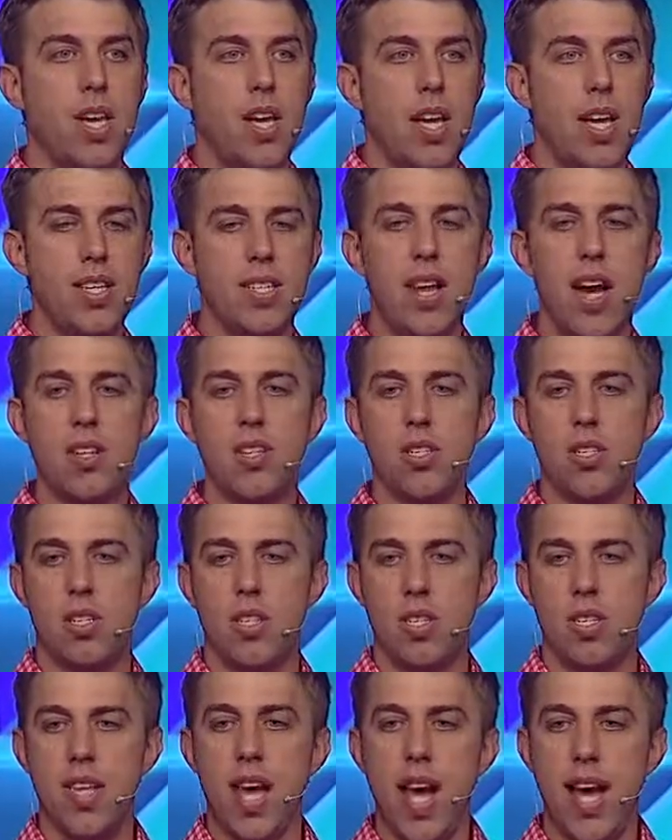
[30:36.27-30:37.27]
He's not just
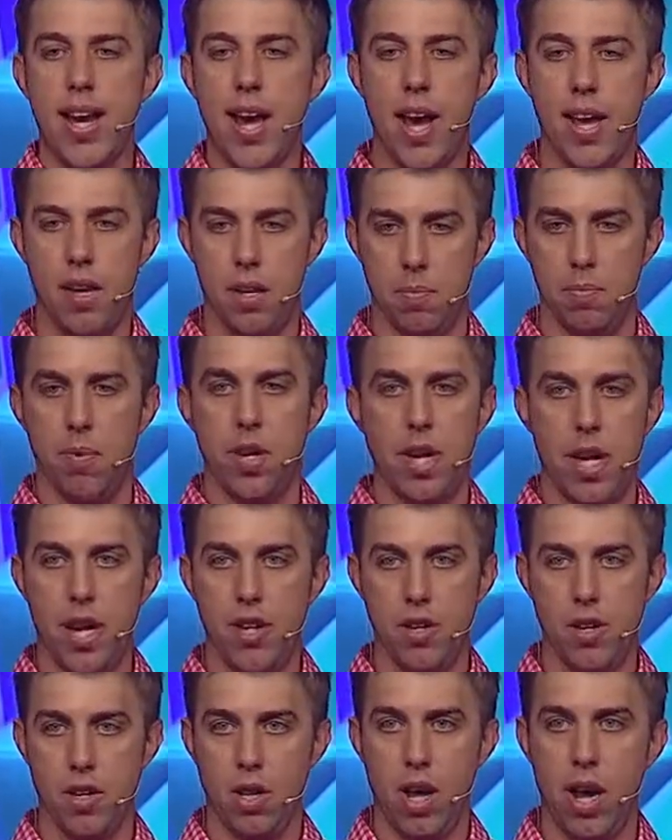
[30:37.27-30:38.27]
a side item
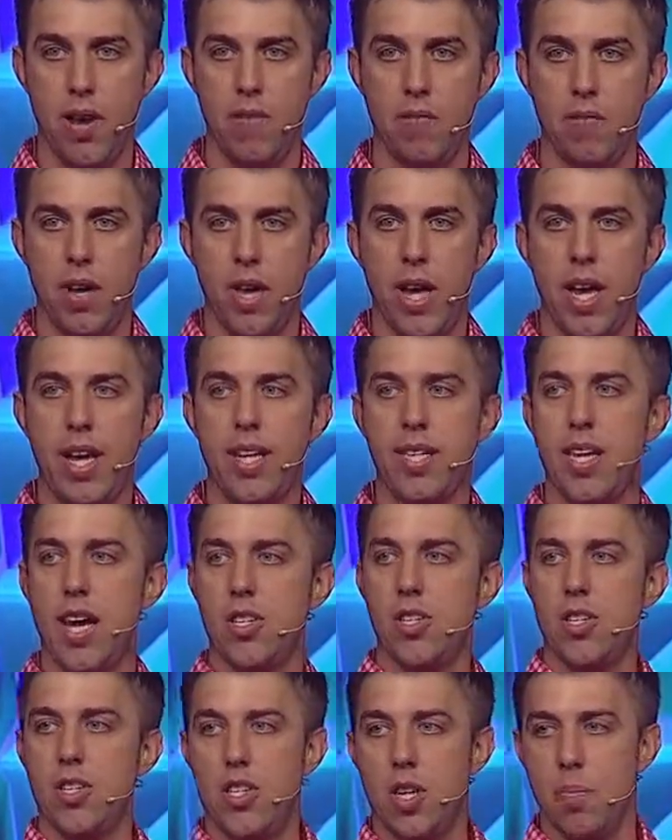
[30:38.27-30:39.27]
in your life, He's
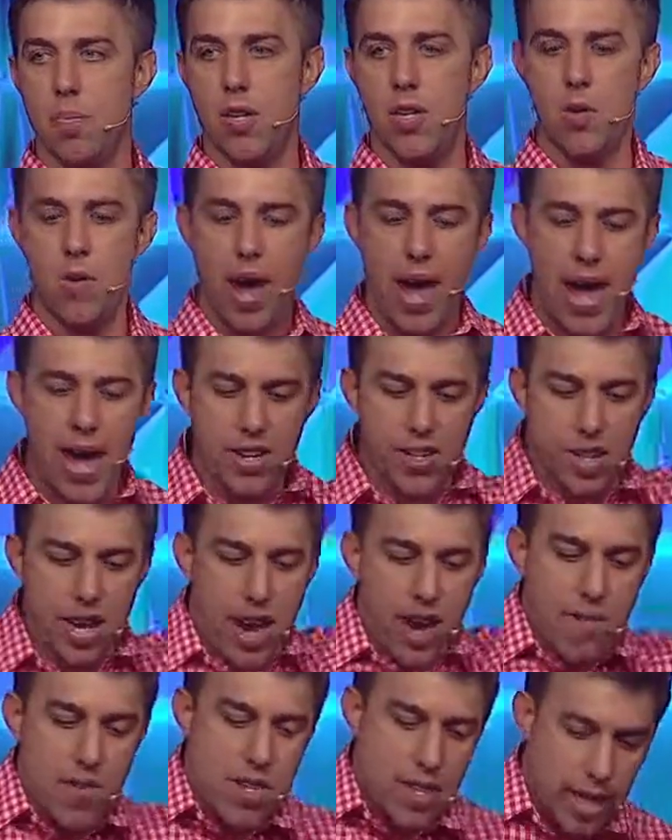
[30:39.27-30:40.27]
not just something you add to
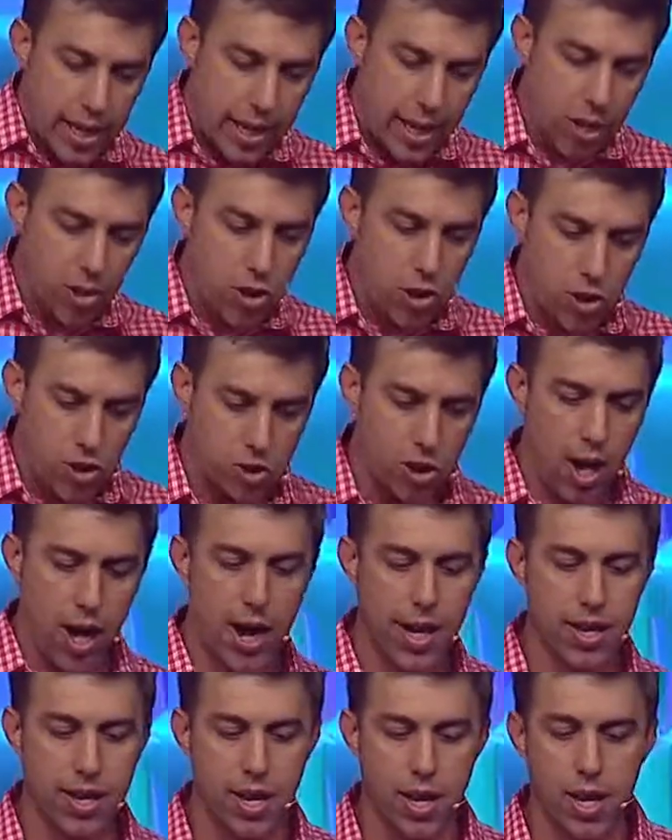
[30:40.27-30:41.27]
everything else you
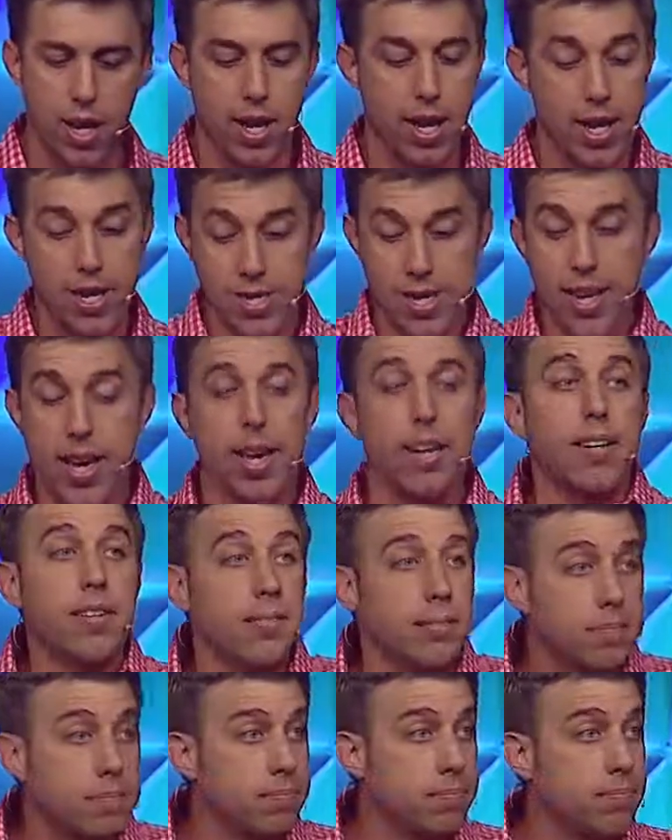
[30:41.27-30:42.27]
got. He's it.
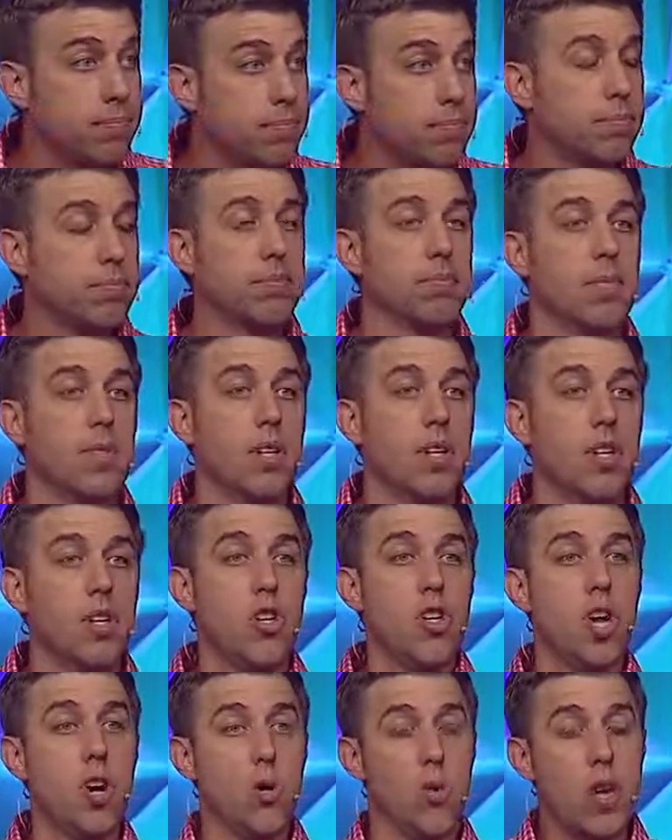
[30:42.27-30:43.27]

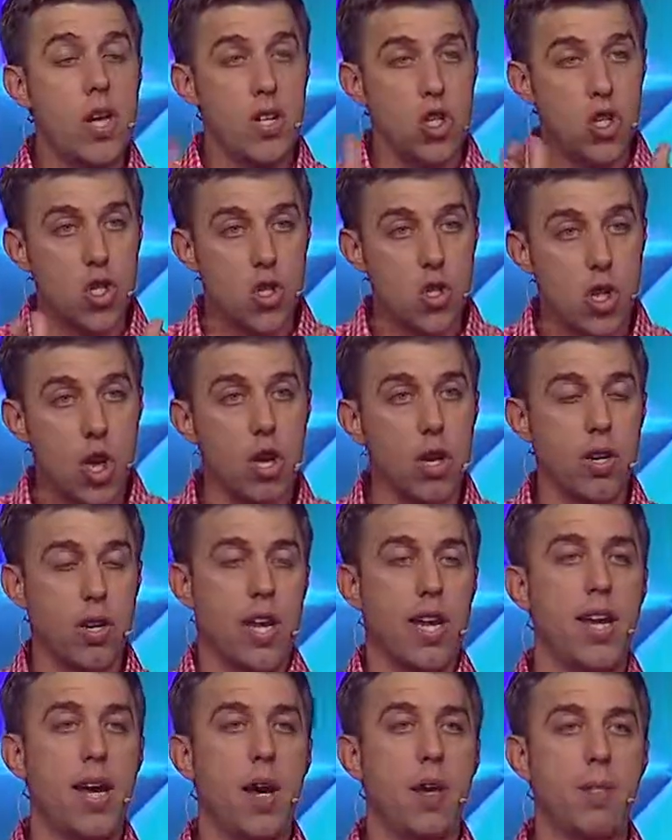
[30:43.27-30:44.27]
You're going to reassert
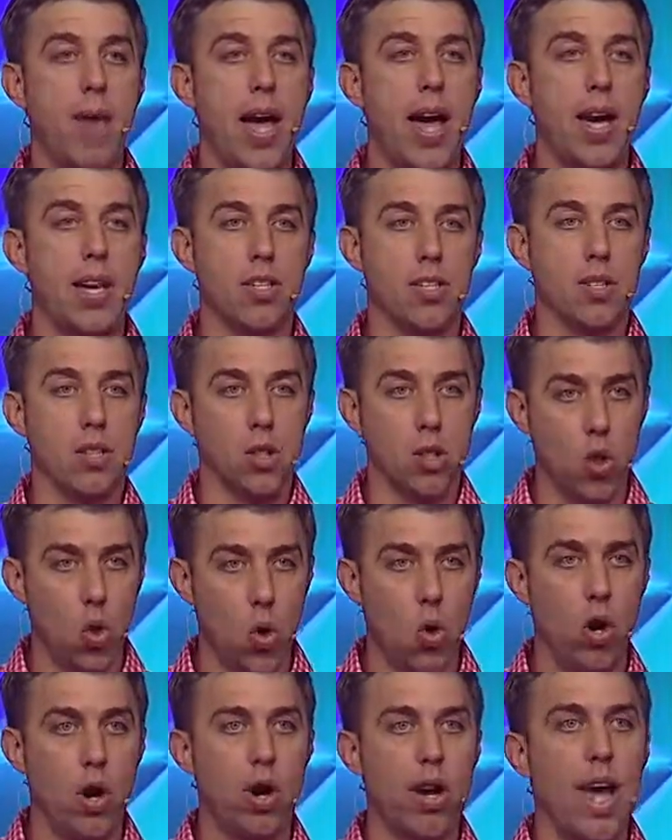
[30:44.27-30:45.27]
Him as
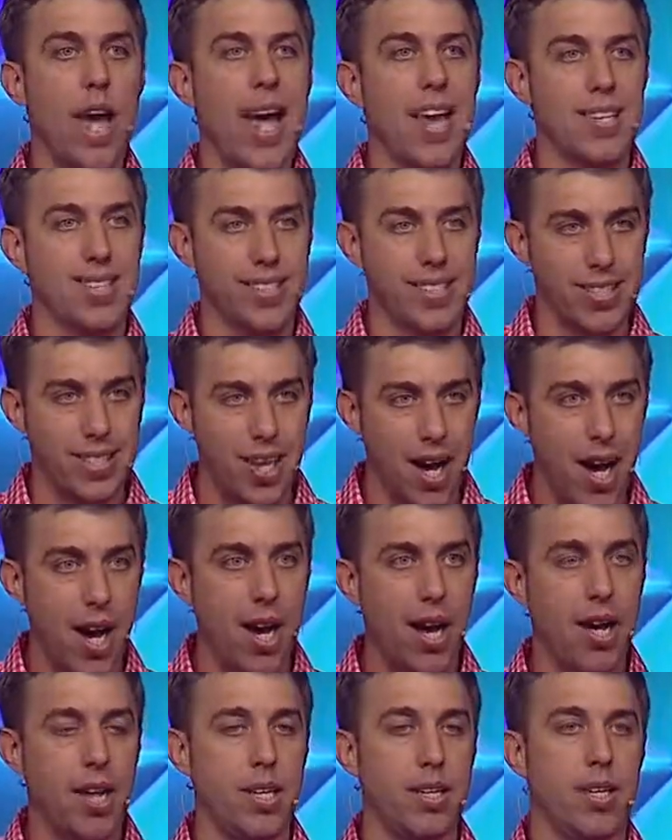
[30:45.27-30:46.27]
Lord, as
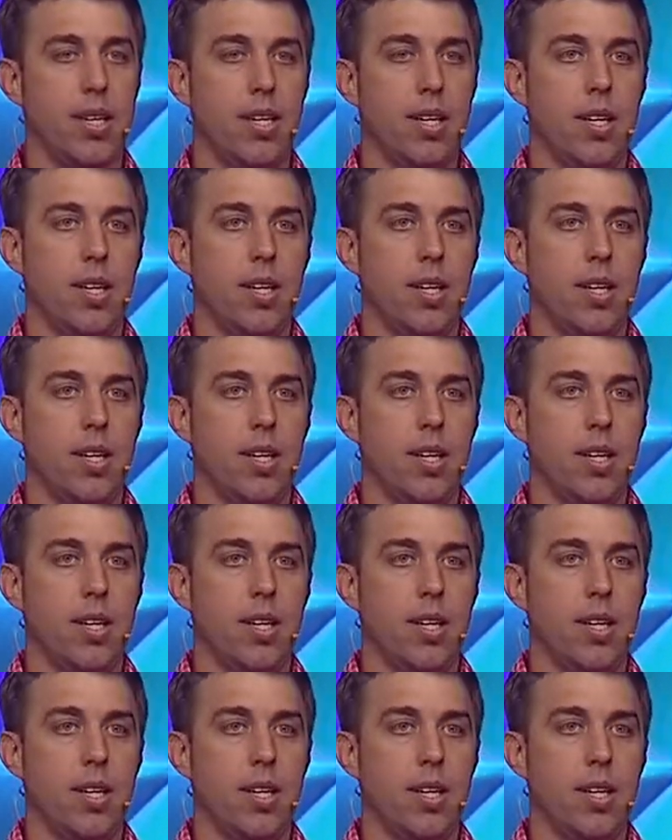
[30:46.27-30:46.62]
God.